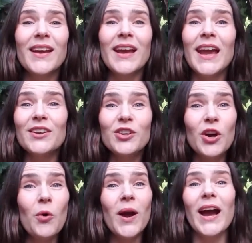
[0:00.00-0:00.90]
And
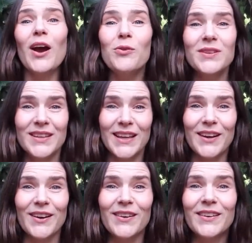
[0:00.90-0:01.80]
go out
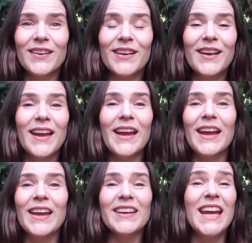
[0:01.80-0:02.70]
there
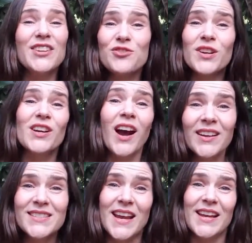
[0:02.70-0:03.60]
and enter a
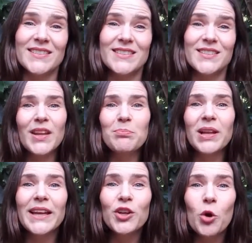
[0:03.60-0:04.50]
contest.
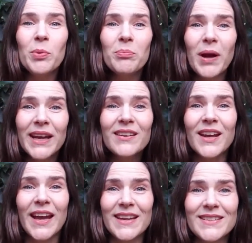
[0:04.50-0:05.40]
Play an open mic
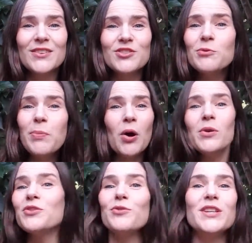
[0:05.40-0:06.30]
night. Do
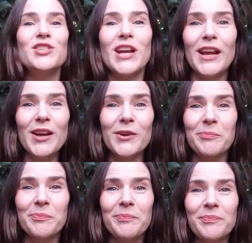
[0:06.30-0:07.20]
poetry
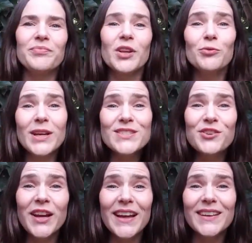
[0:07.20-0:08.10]
jam. Raise
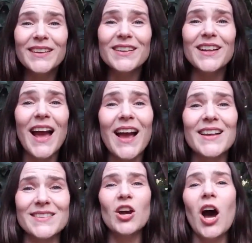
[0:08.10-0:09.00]
your hand in
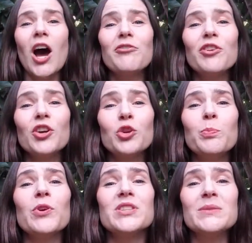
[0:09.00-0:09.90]
class. Offer a new
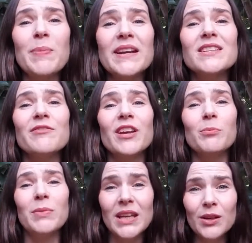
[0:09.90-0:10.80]
perspective at a
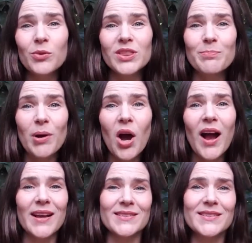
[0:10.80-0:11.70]
meeting with the
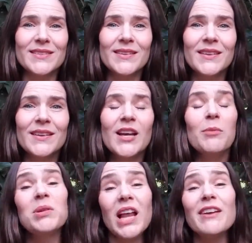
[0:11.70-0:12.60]
boss.
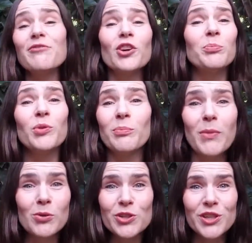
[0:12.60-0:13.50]
Apply for a
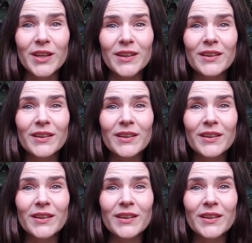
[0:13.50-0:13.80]
promotion.